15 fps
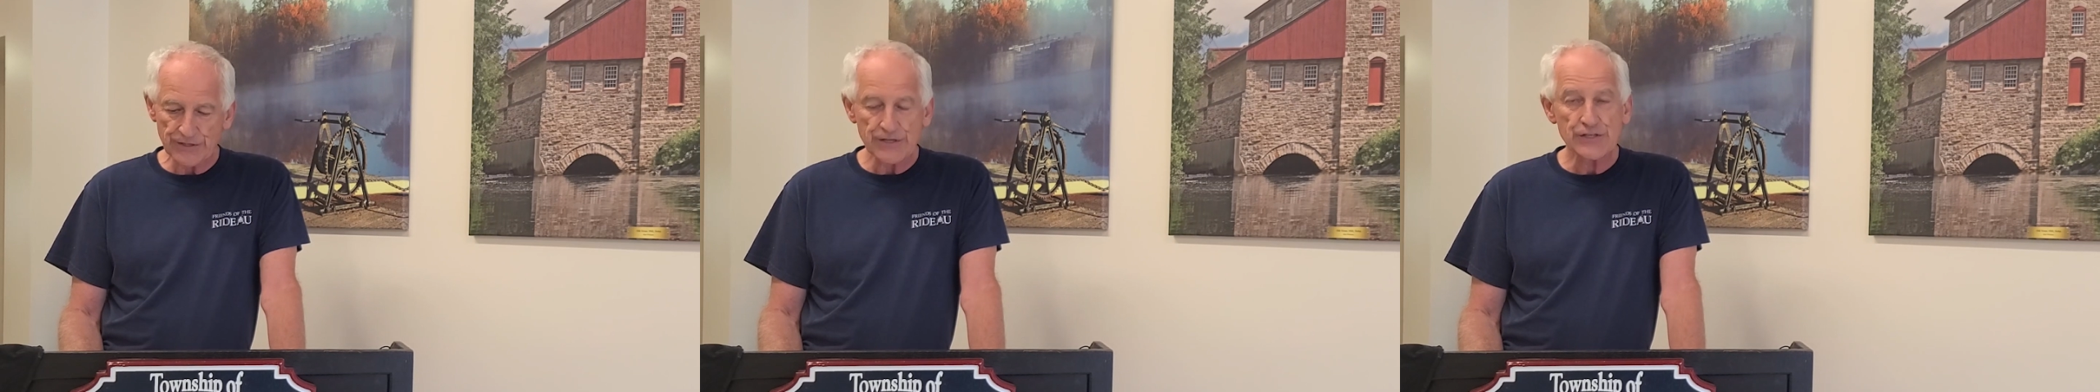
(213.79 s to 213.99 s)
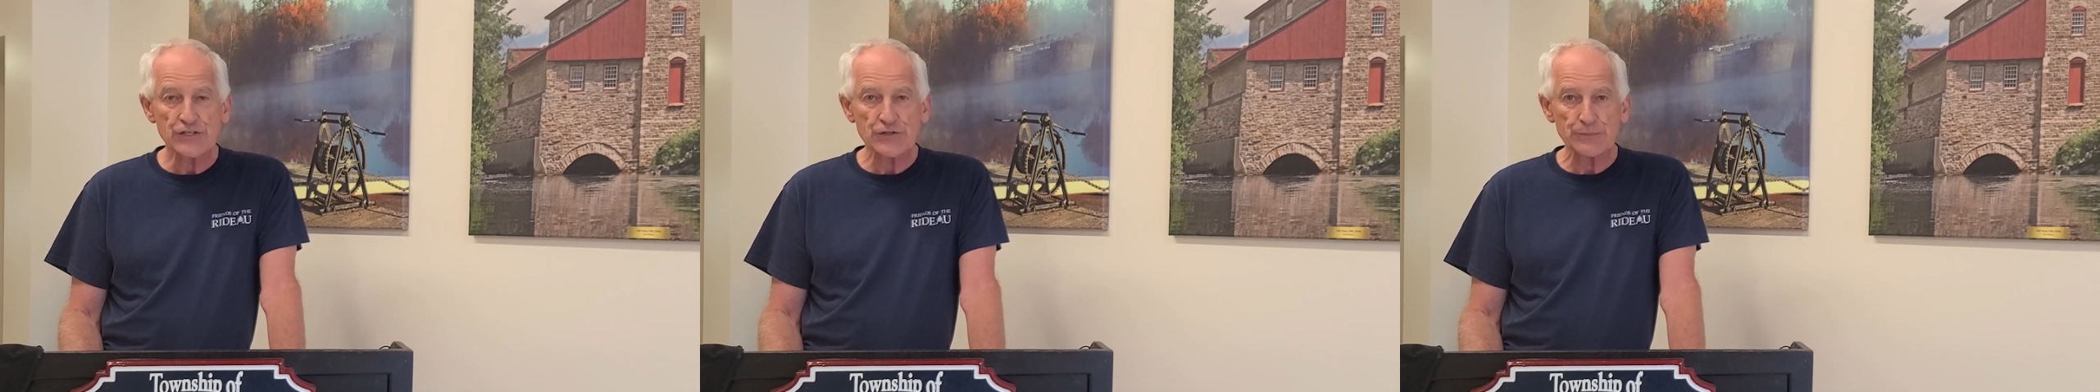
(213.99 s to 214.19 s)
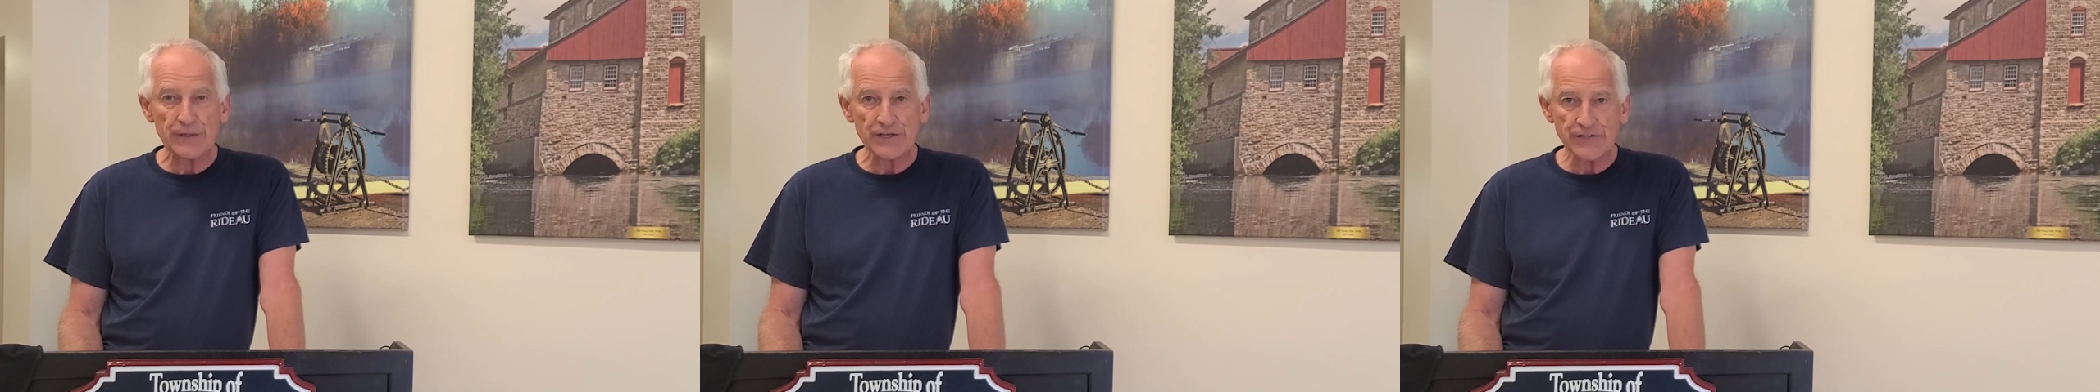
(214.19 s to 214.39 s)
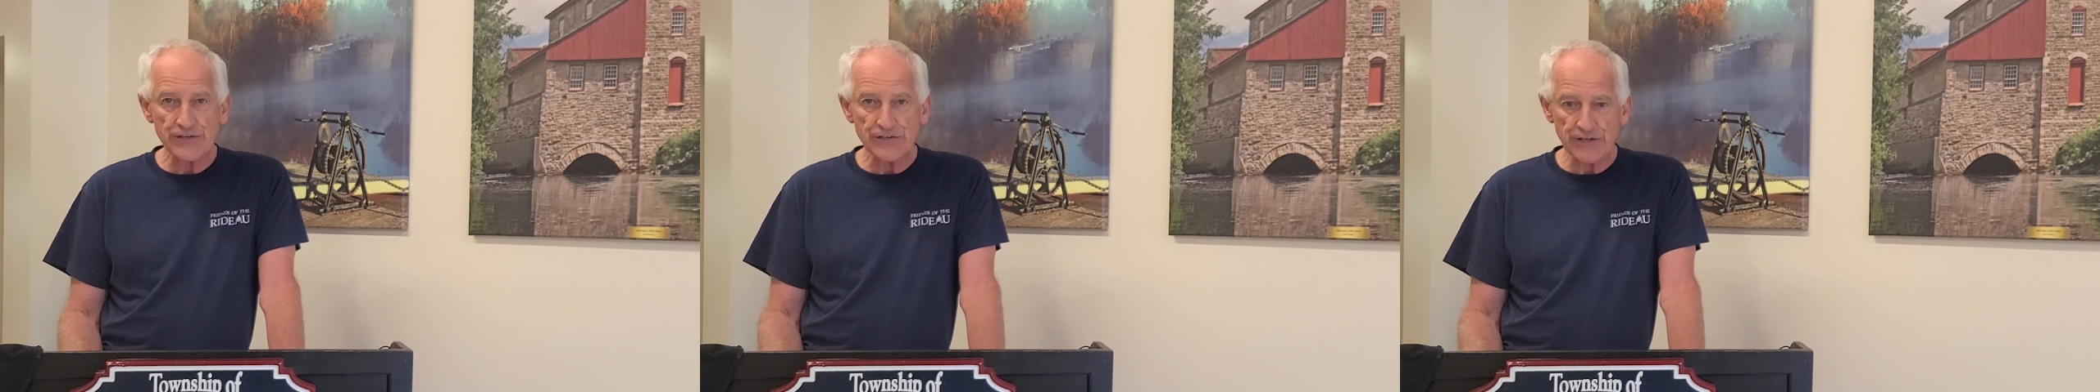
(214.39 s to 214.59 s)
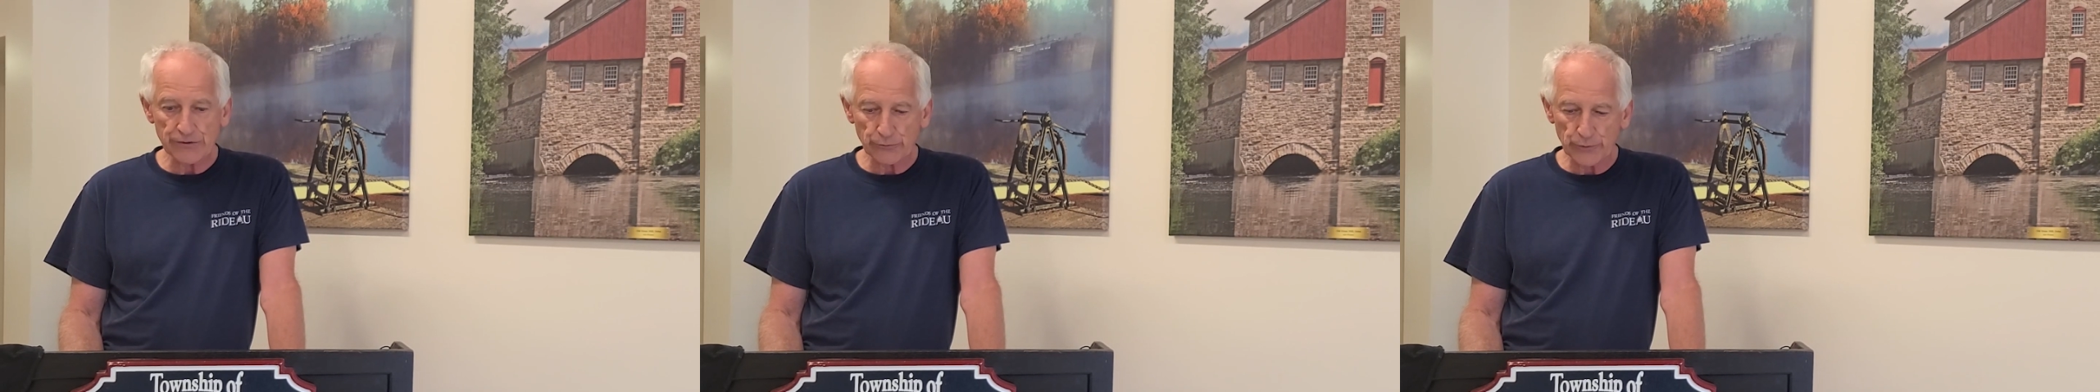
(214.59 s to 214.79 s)

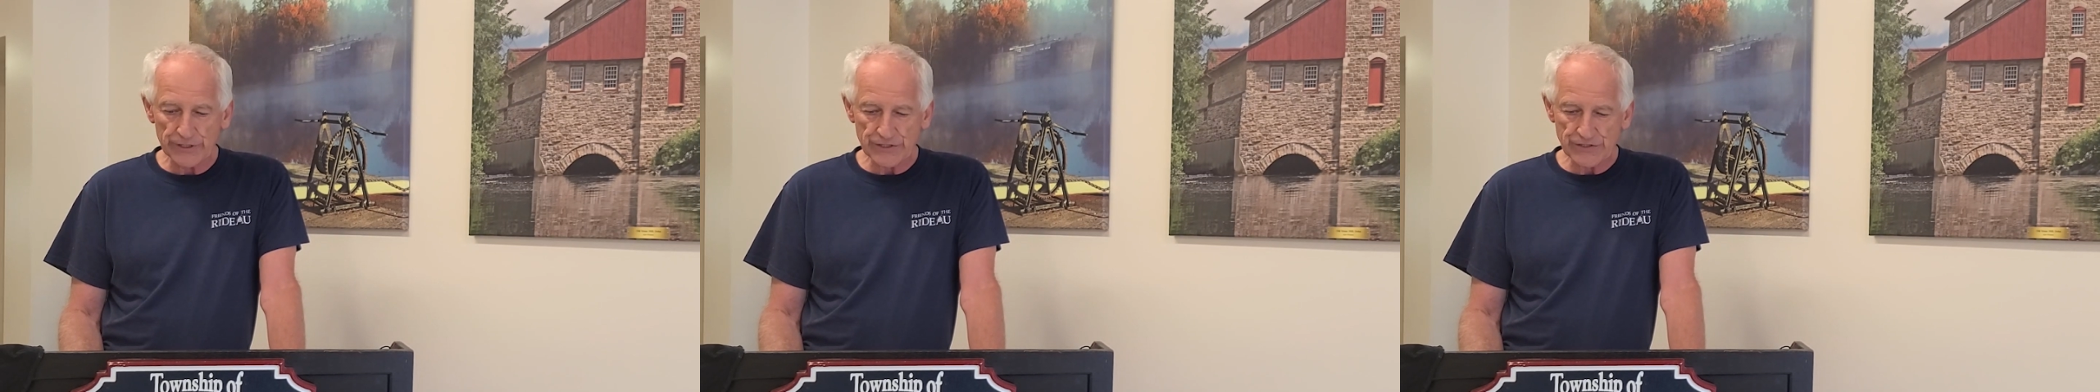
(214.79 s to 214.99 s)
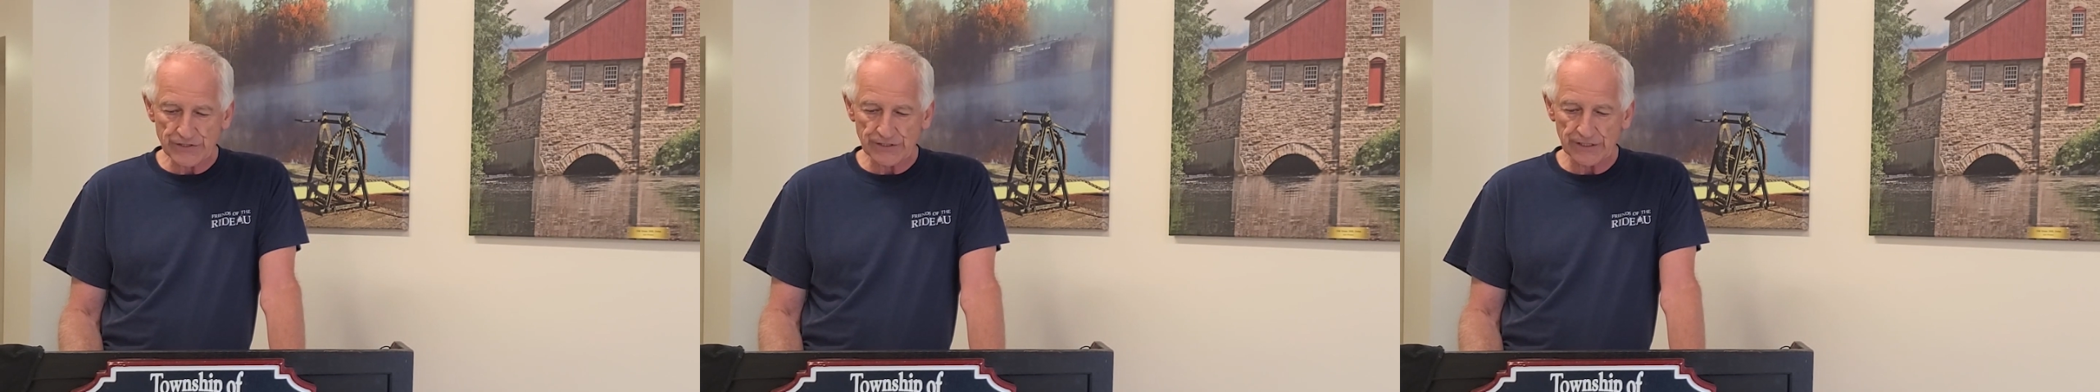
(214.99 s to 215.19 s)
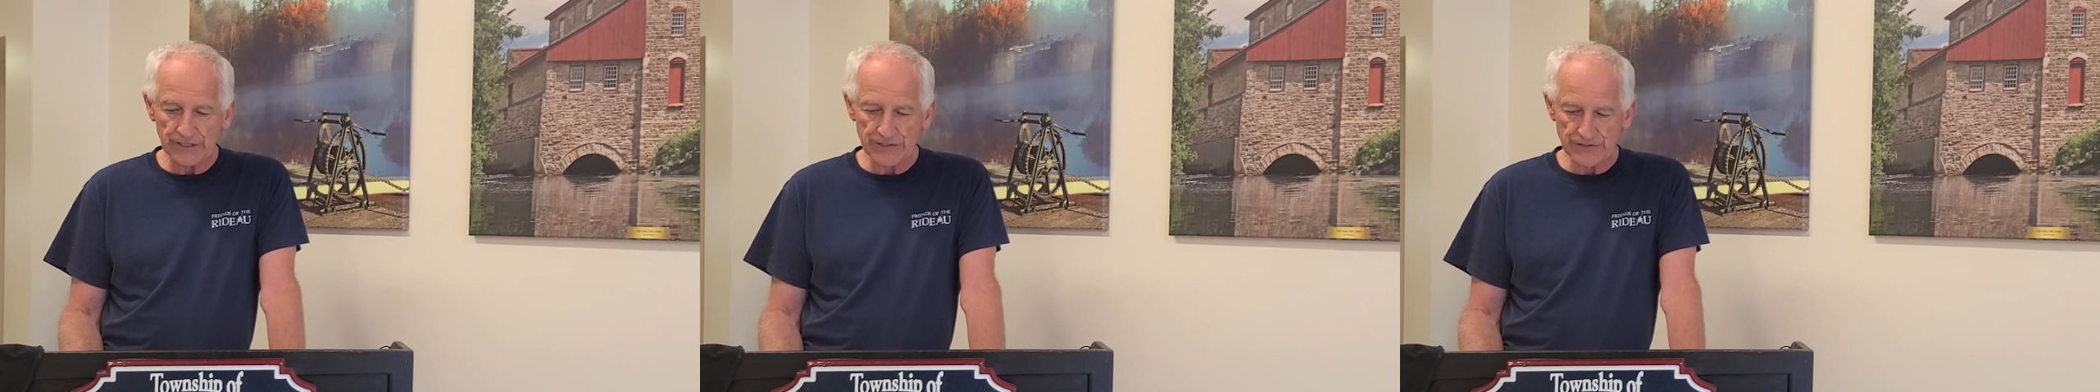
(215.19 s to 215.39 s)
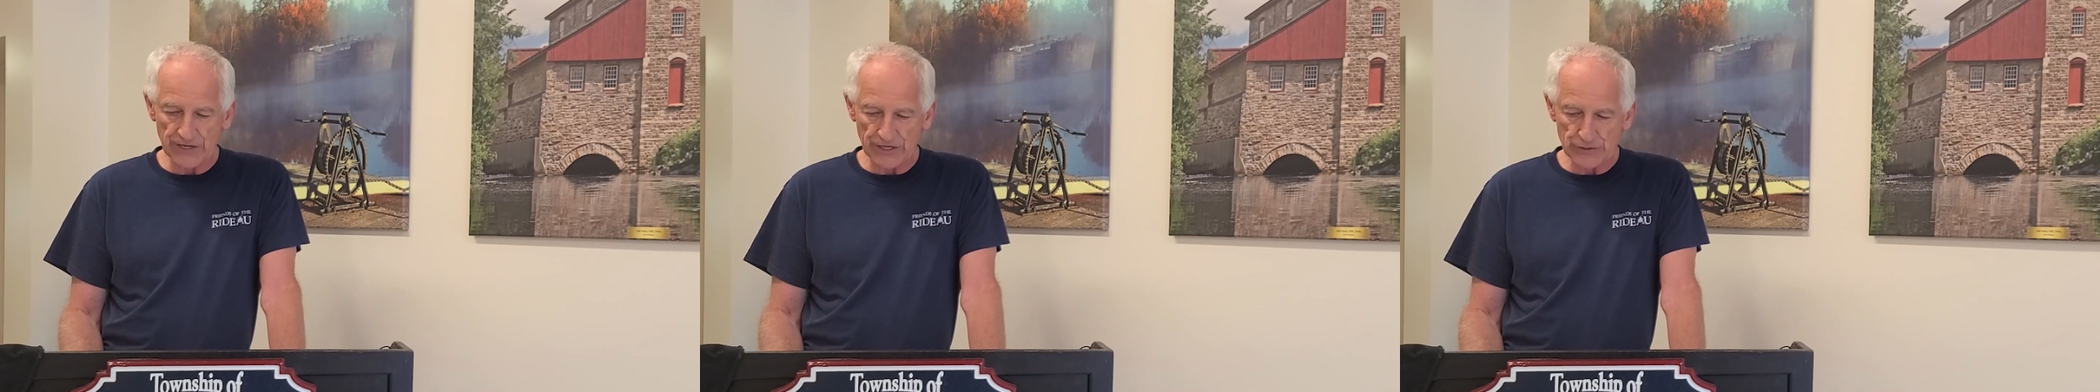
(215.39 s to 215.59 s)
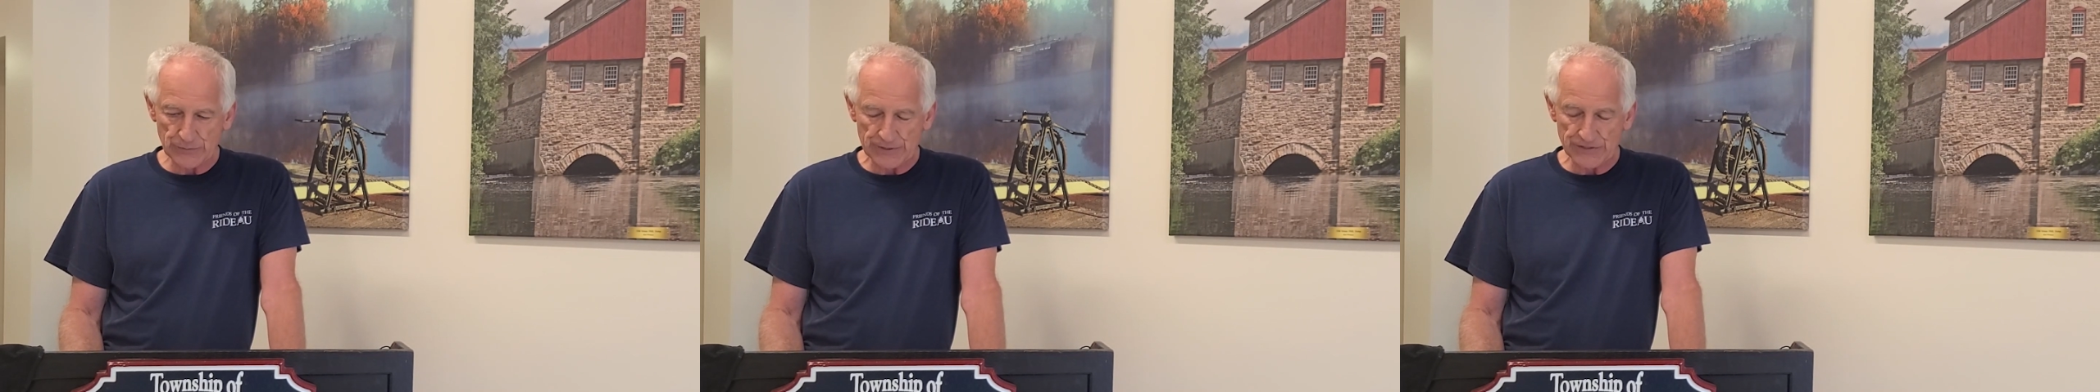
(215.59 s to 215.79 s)
species at risk
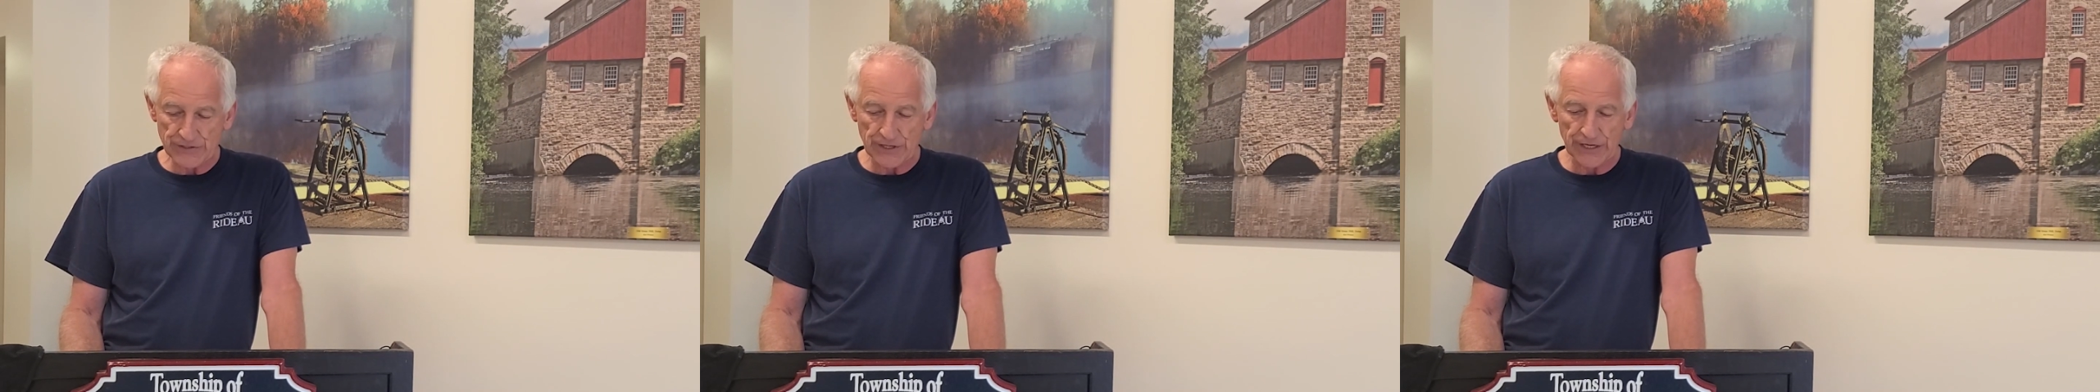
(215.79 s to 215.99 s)
assessments,